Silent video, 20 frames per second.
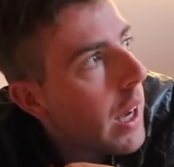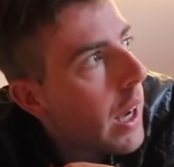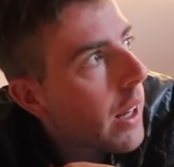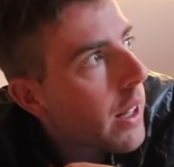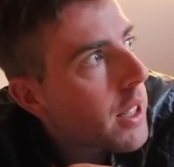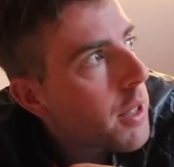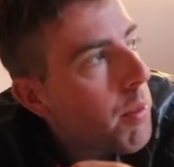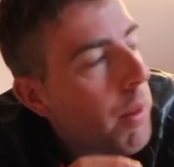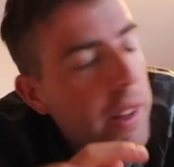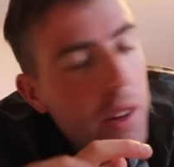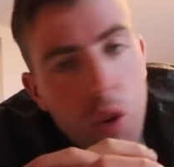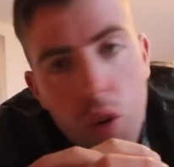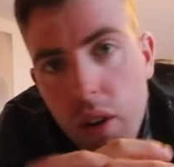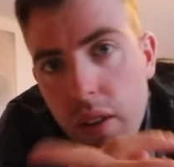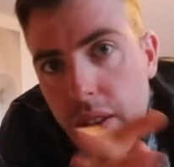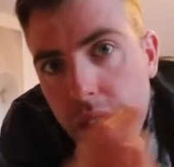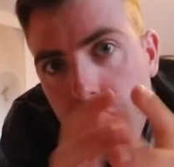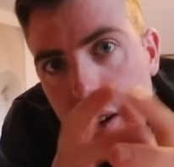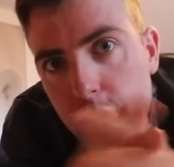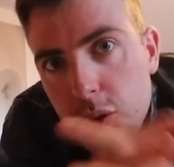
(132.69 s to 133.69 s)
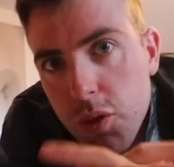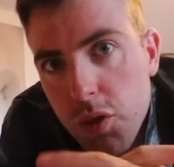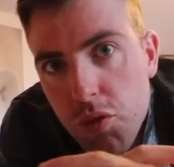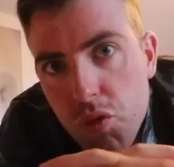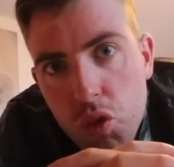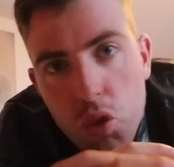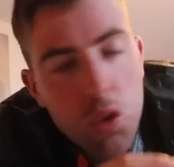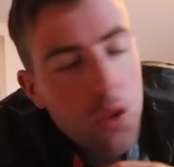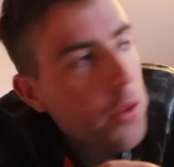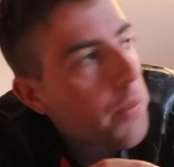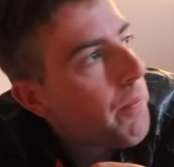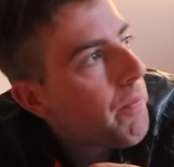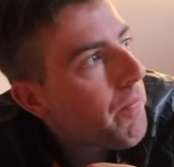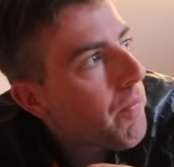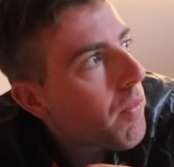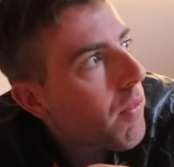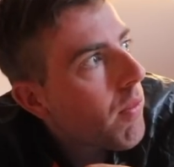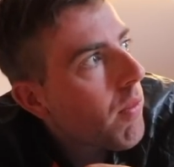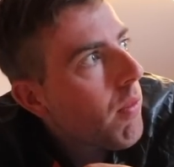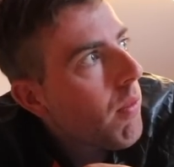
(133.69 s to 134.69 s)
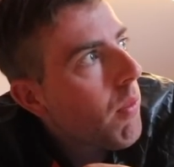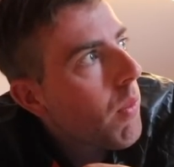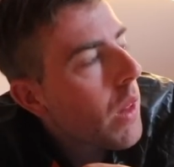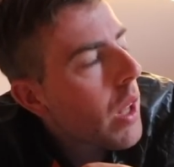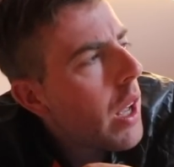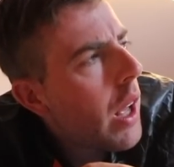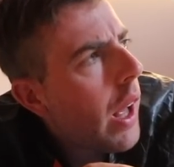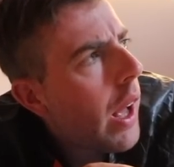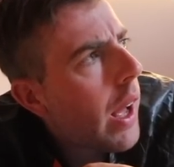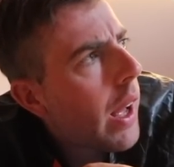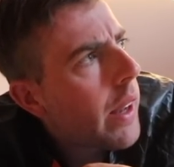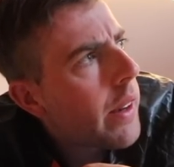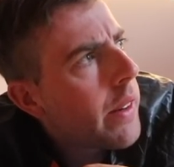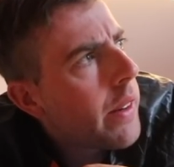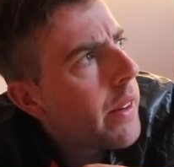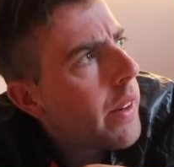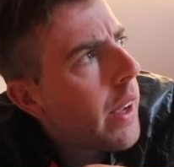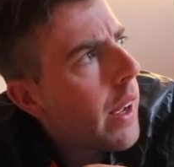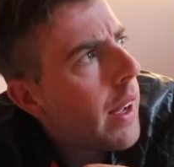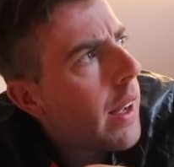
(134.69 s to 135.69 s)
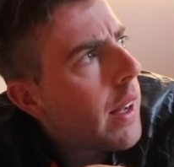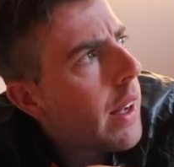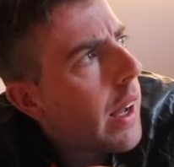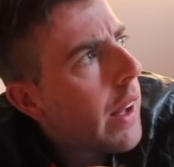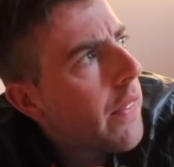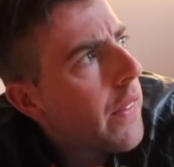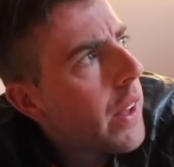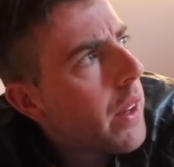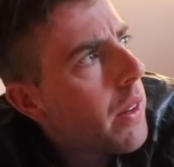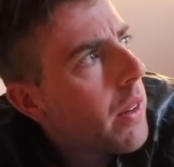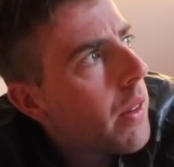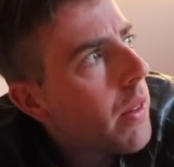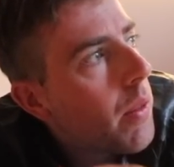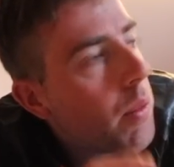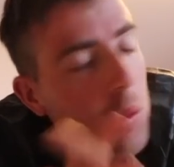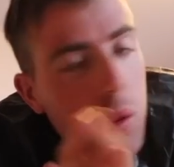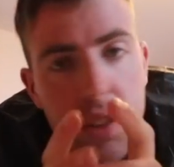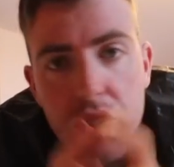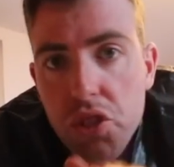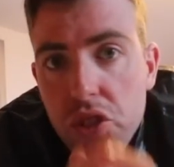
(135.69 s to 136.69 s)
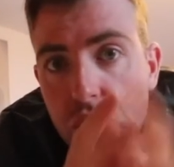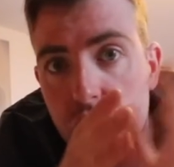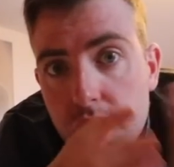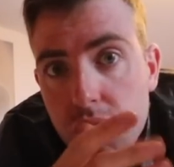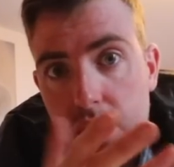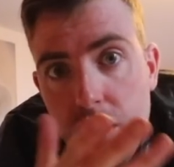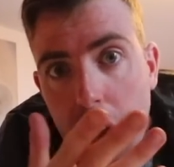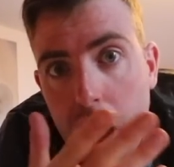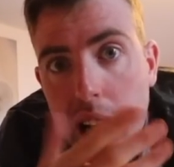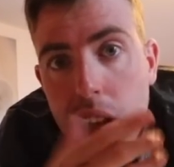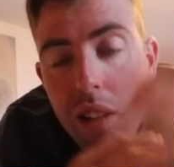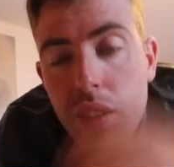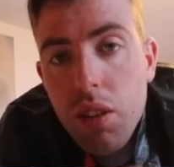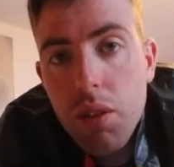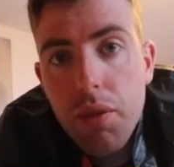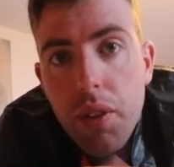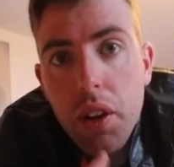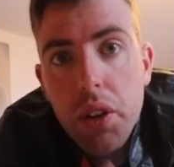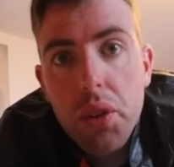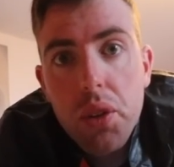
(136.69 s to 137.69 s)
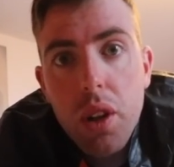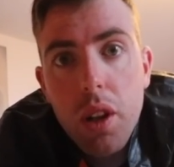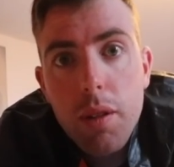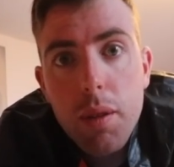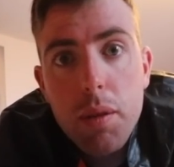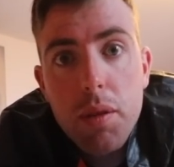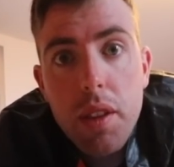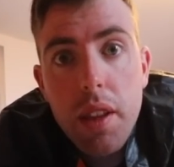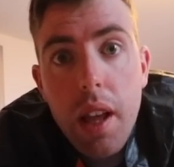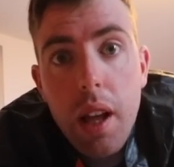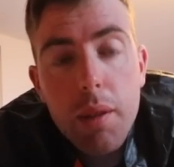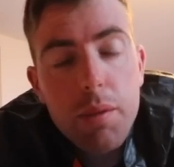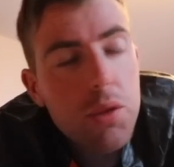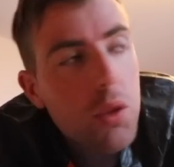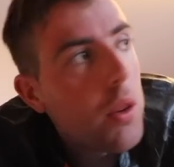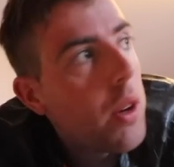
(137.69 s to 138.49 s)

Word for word: I'll explain all of that out on the road, and uh, and then we just tackle the final climb up to the Alps.